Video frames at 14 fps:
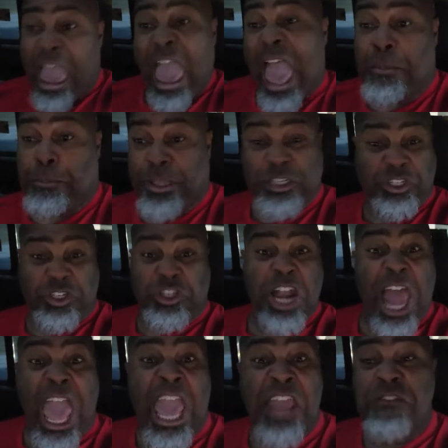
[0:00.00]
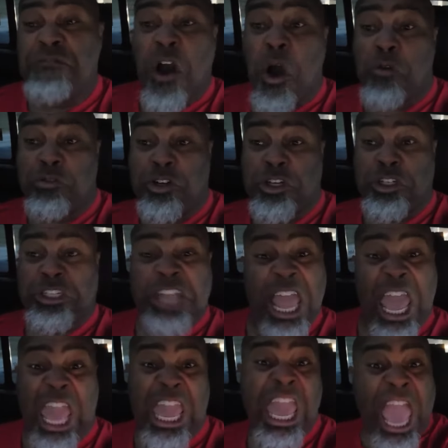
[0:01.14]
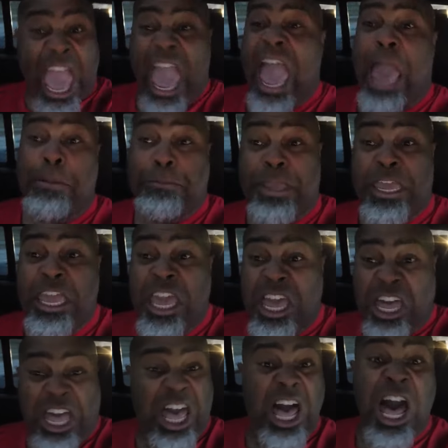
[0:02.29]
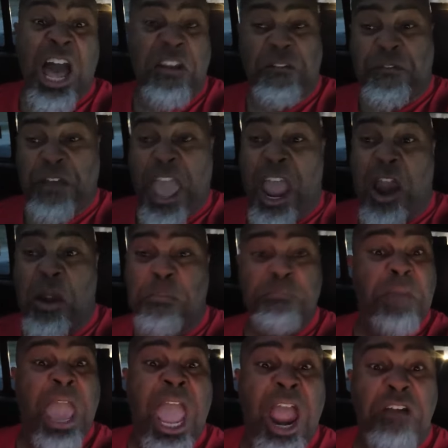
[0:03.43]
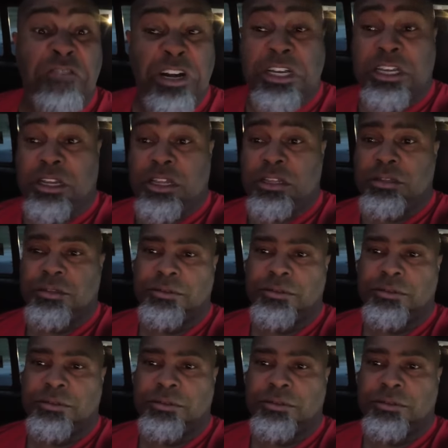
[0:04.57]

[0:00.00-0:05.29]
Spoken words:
Happy Slave Owners Day, Happy Unfair America.